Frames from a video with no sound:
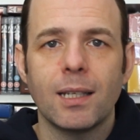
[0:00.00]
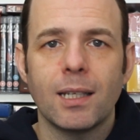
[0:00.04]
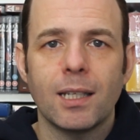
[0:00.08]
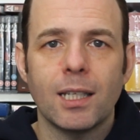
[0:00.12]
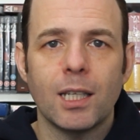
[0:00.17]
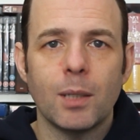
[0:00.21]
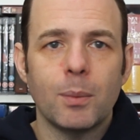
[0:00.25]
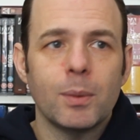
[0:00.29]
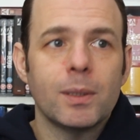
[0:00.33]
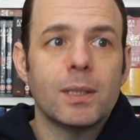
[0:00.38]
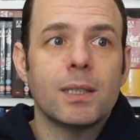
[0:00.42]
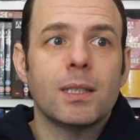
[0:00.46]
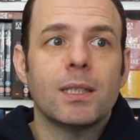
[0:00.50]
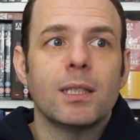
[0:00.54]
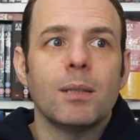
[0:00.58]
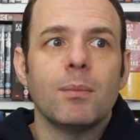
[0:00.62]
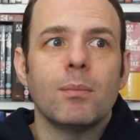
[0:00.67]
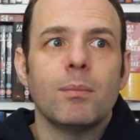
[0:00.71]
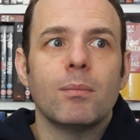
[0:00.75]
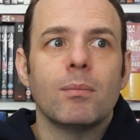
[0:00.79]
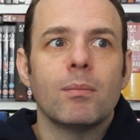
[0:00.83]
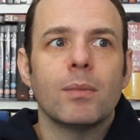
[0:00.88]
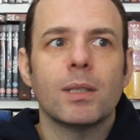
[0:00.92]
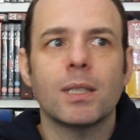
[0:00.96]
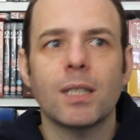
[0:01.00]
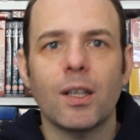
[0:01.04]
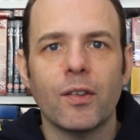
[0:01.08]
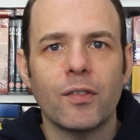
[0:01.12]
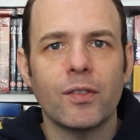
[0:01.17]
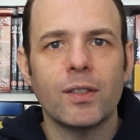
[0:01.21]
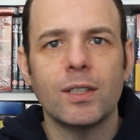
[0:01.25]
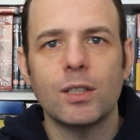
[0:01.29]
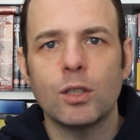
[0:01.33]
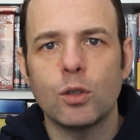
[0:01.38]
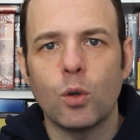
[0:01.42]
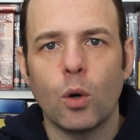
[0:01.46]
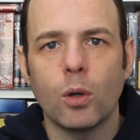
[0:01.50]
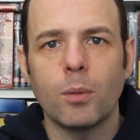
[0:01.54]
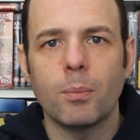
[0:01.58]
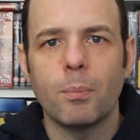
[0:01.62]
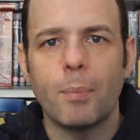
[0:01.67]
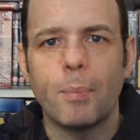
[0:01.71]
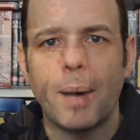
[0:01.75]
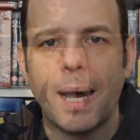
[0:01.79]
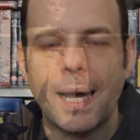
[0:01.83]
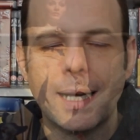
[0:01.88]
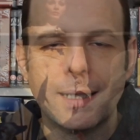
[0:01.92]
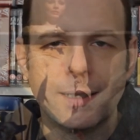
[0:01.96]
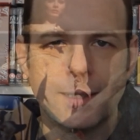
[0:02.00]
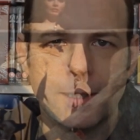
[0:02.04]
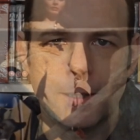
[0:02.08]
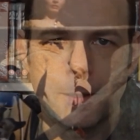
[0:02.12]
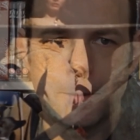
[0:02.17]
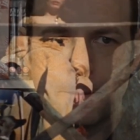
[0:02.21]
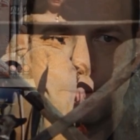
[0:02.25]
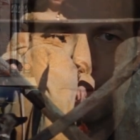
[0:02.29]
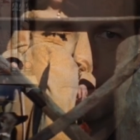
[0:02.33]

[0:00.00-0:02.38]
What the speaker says: he would seem as if he's gone mad.